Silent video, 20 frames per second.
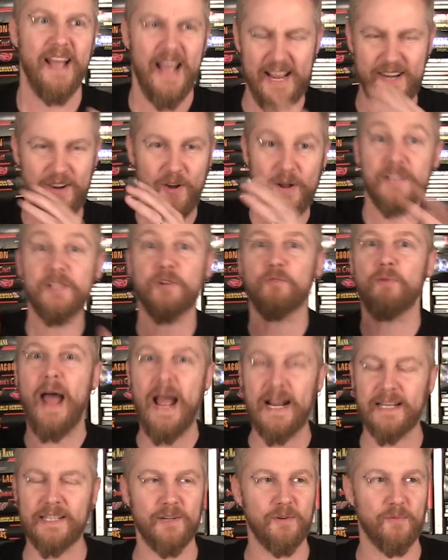you know,
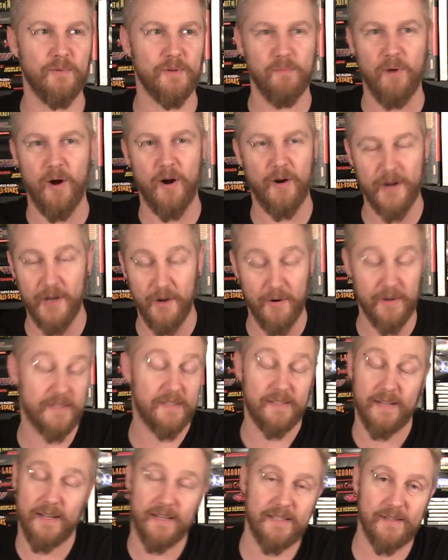interacting with Mario.
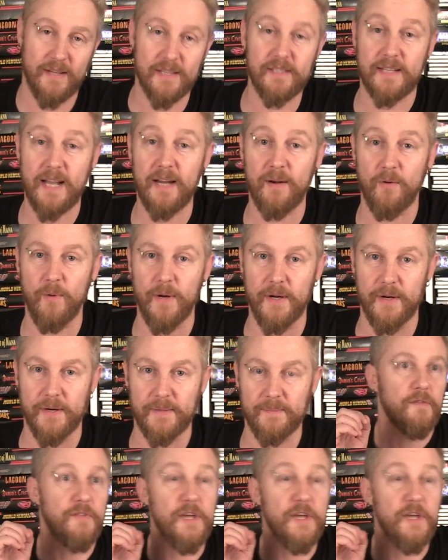It's it's it's kind of weird.